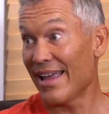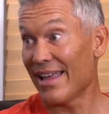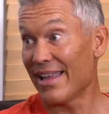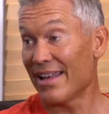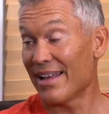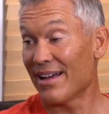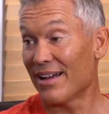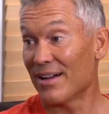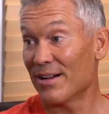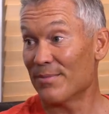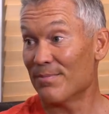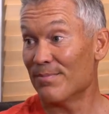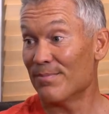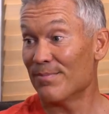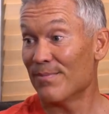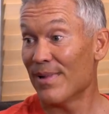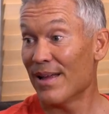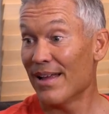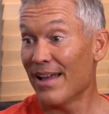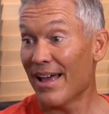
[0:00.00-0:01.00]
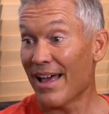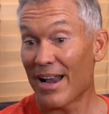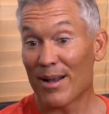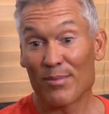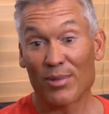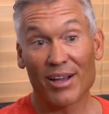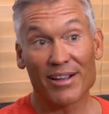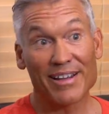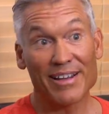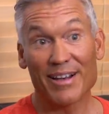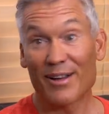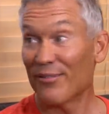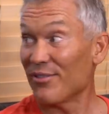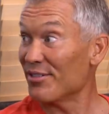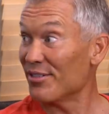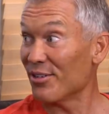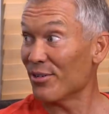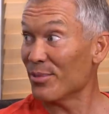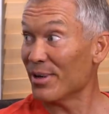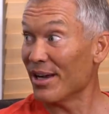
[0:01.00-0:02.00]
and um, I'm lucky enough
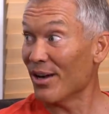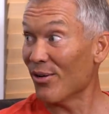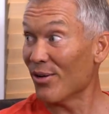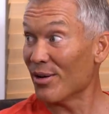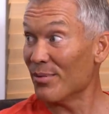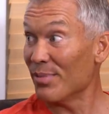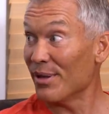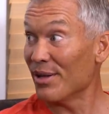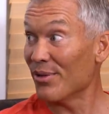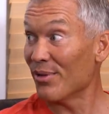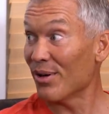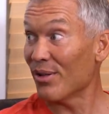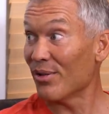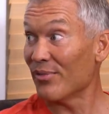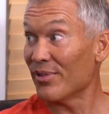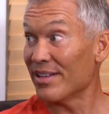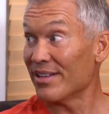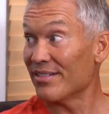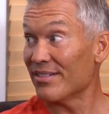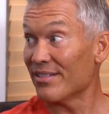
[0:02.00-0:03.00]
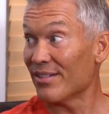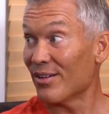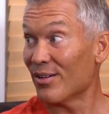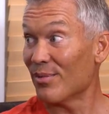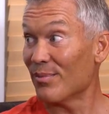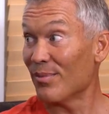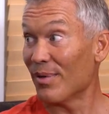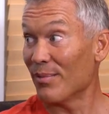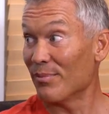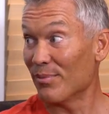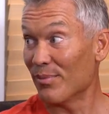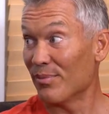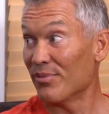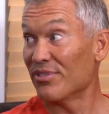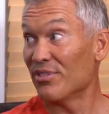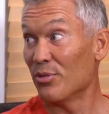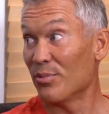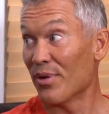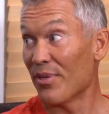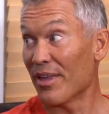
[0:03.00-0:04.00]
to still be going and being relevant. So I'm, I'm
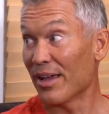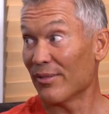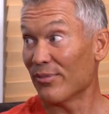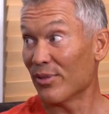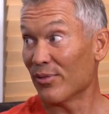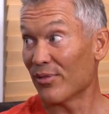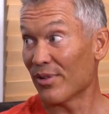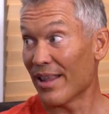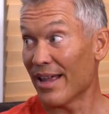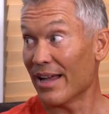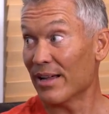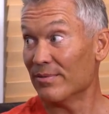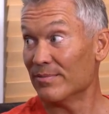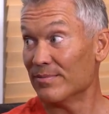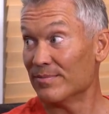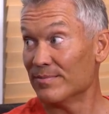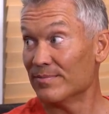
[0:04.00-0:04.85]
super thankful for that.